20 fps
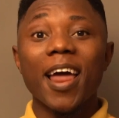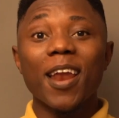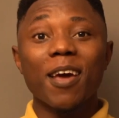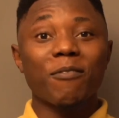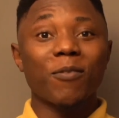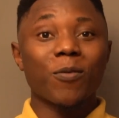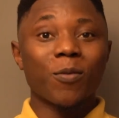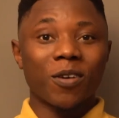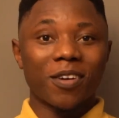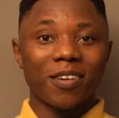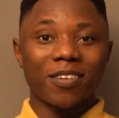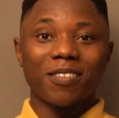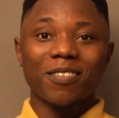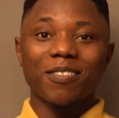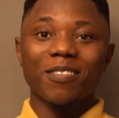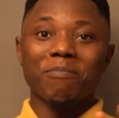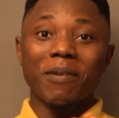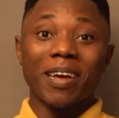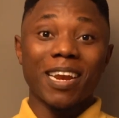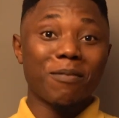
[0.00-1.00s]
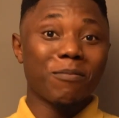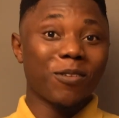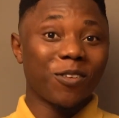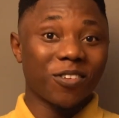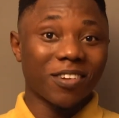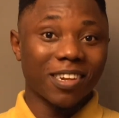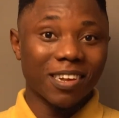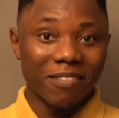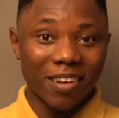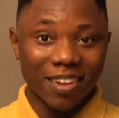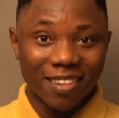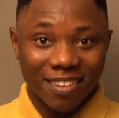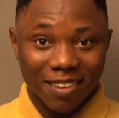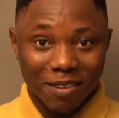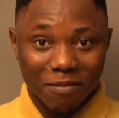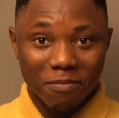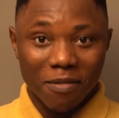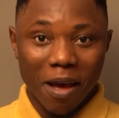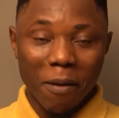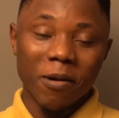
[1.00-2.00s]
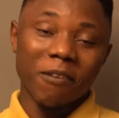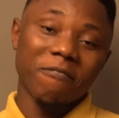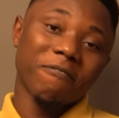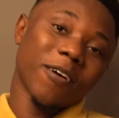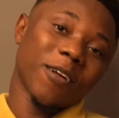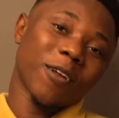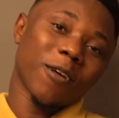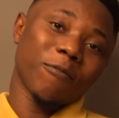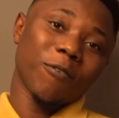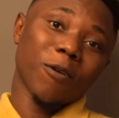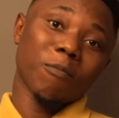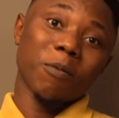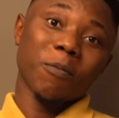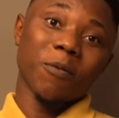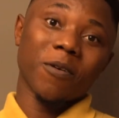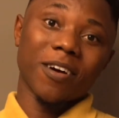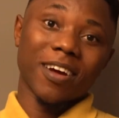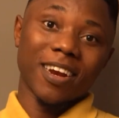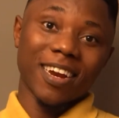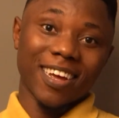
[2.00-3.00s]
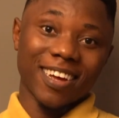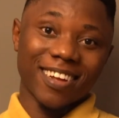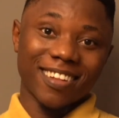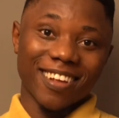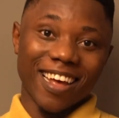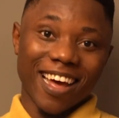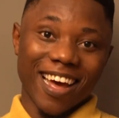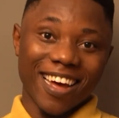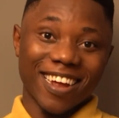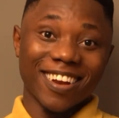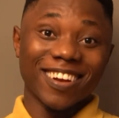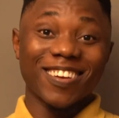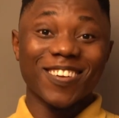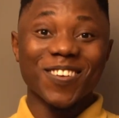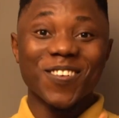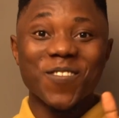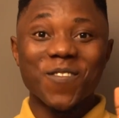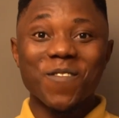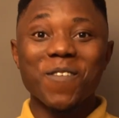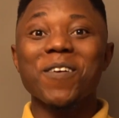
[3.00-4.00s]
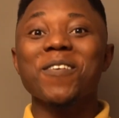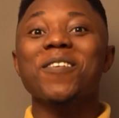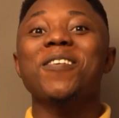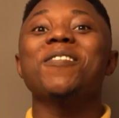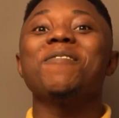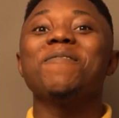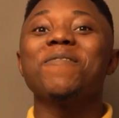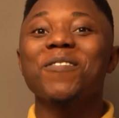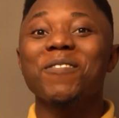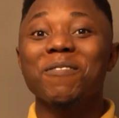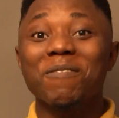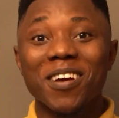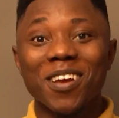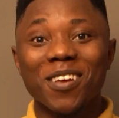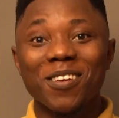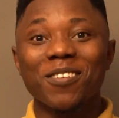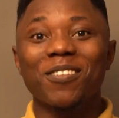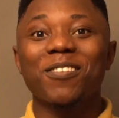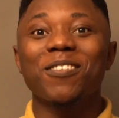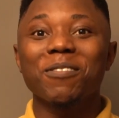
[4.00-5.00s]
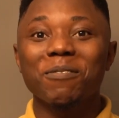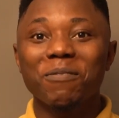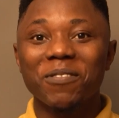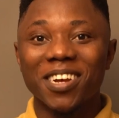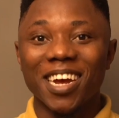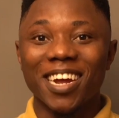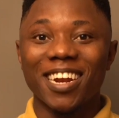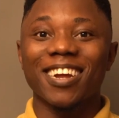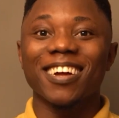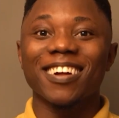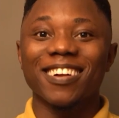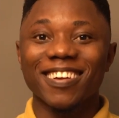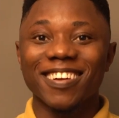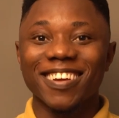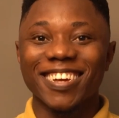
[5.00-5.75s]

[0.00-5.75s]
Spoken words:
Hello everyone, my name is Joseph Tim. I'm the founder of Young People Connect and welcome to my YouTube channel.